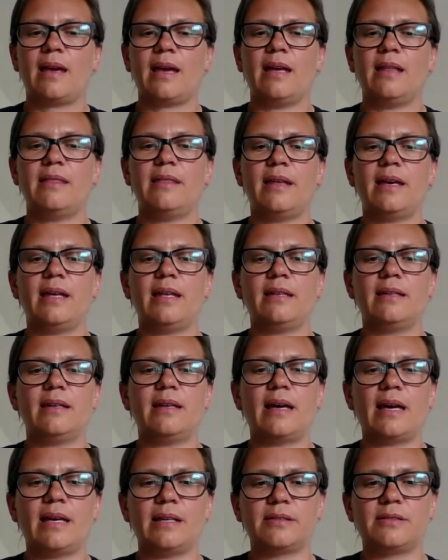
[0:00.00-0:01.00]
And then,
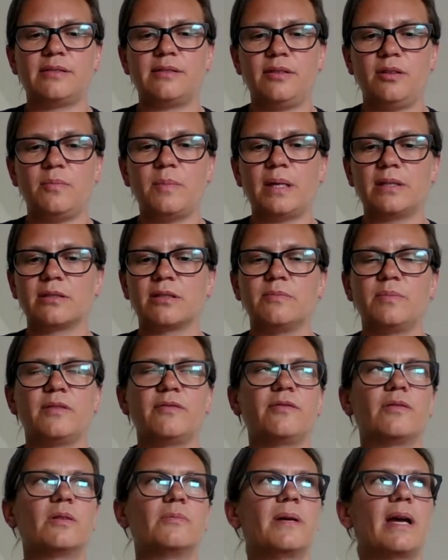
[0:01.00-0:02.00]
as you mentioned
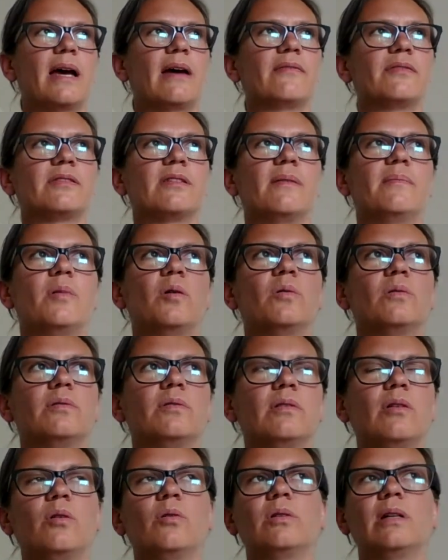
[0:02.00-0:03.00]
before, we have some
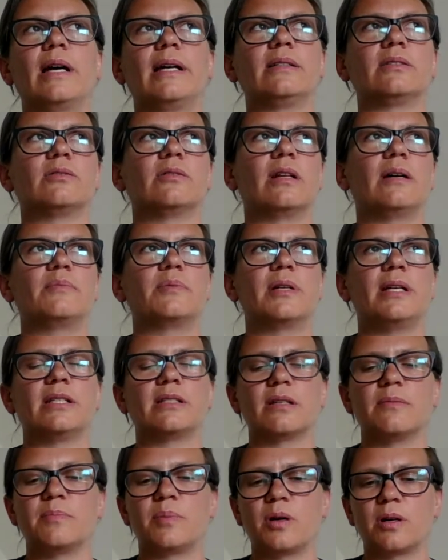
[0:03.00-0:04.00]
online
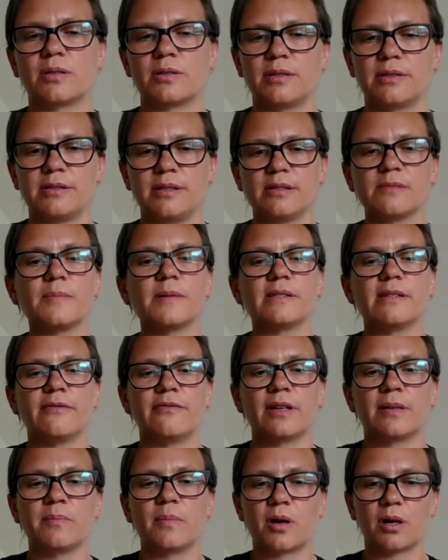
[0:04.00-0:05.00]
collaboration partners in
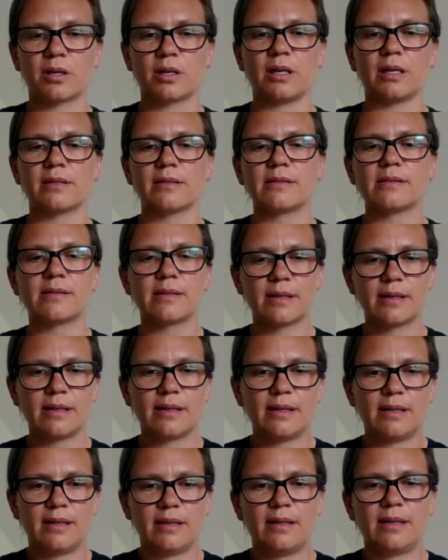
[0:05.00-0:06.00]
specific markets,
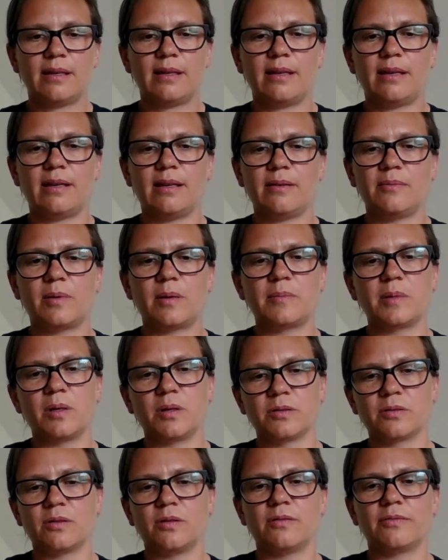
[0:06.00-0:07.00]
where we
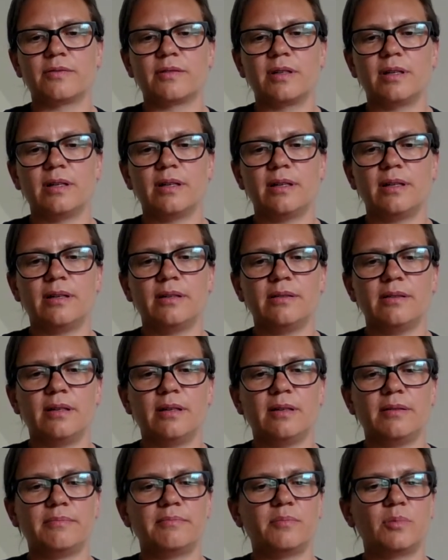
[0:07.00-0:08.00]
also offer
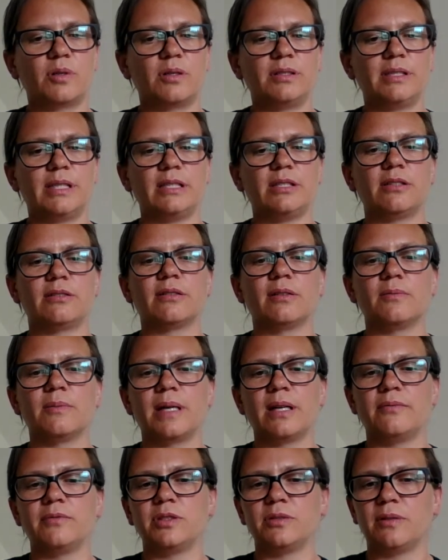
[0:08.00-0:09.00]
a more digital way
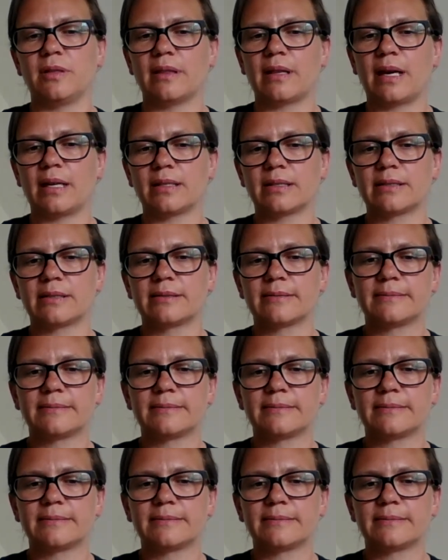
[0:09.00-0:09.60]
of doing that.